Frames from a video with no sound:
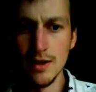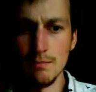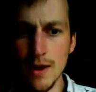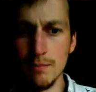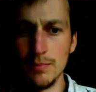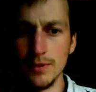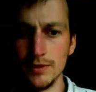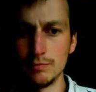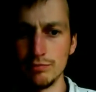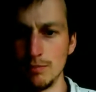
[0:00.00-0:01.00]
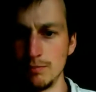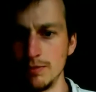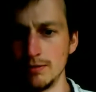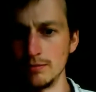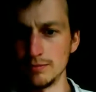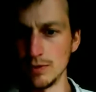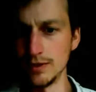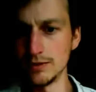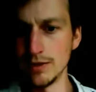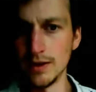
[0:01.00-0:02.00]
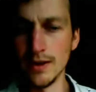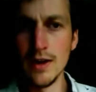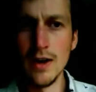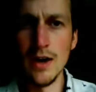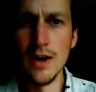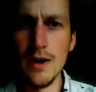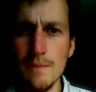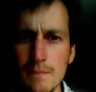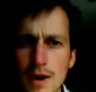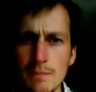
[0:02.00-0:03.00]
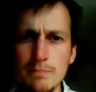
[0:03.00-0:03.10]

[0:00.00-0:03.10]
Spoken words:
members, problem, what it's doing. My